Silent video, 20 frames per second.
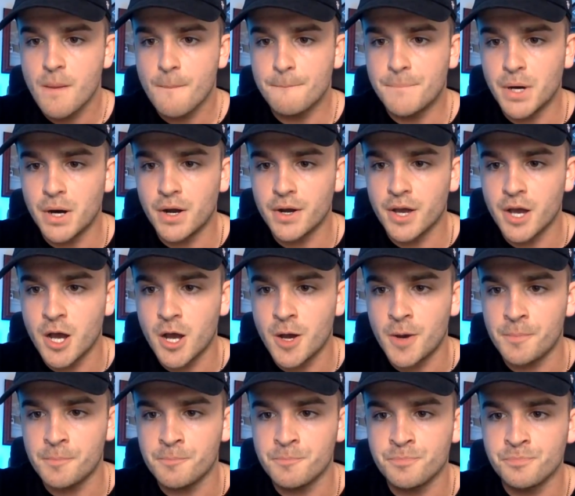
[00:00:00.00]
But
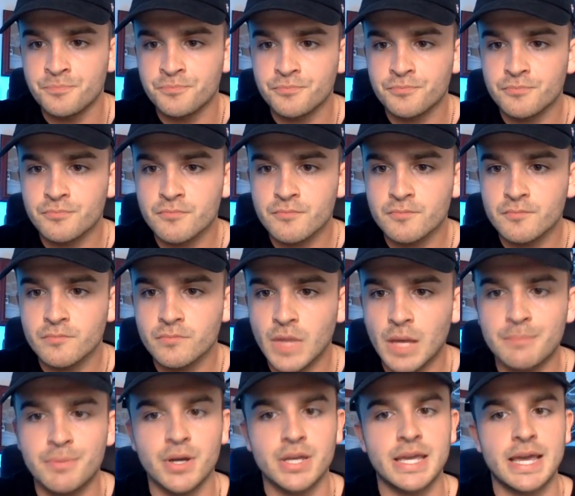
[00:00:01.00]

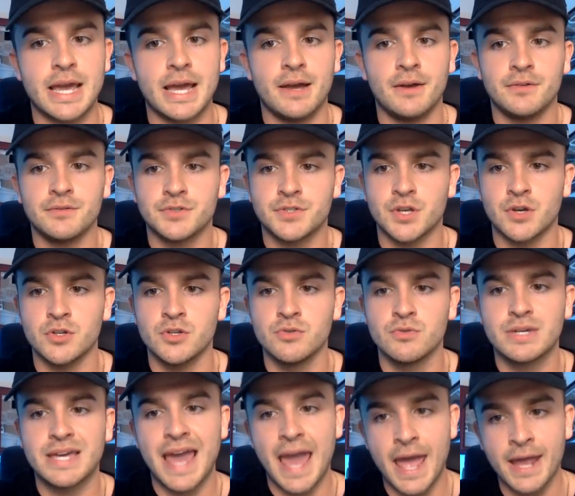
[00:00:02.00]
yeah, so you
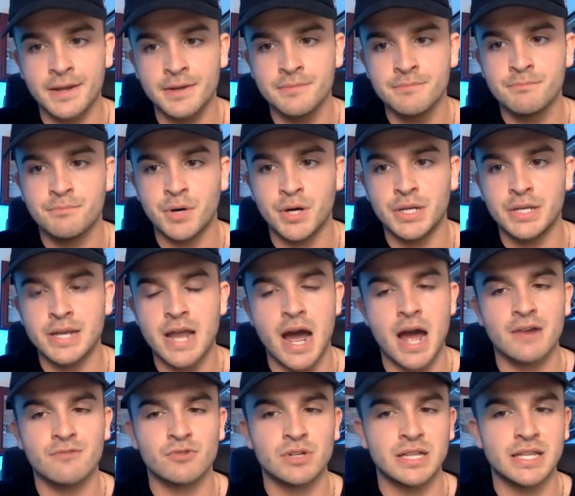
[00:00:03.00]
can, but
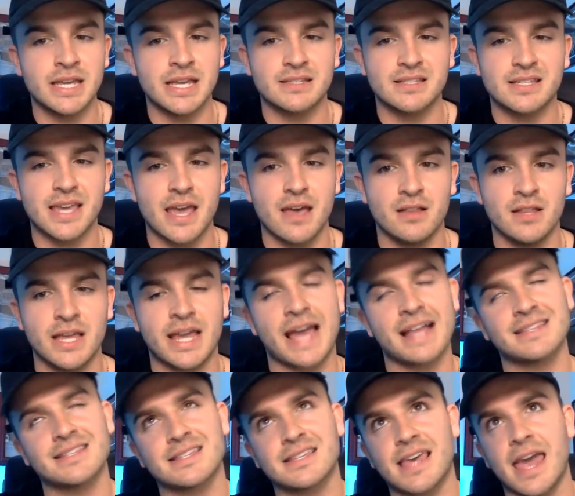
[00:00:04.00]
not really at scale. Like
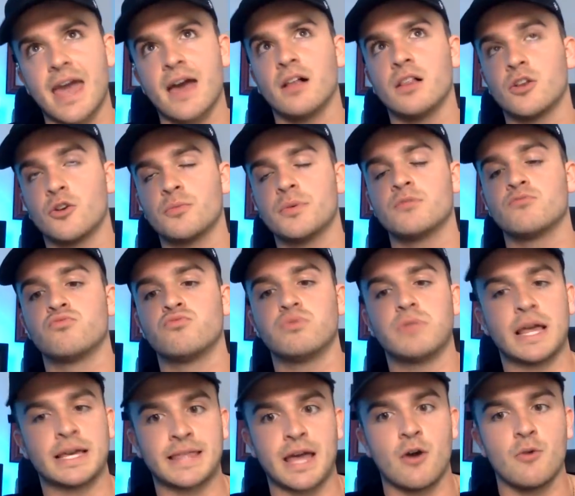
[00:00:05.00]
at scale, it'll be
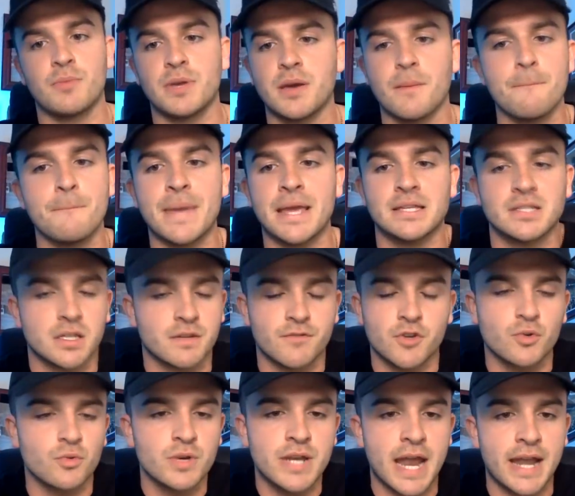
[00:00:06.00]
like, that would be amazing. If
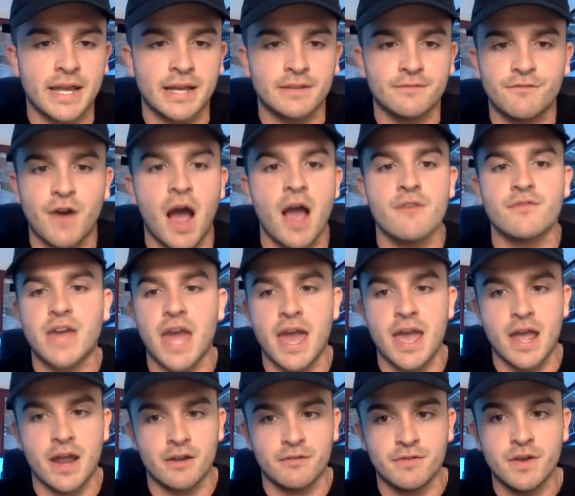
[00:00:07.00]
you were netting
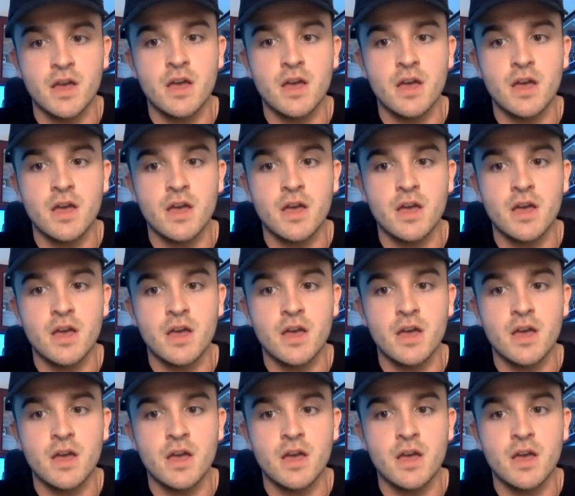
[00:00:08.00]
5K out of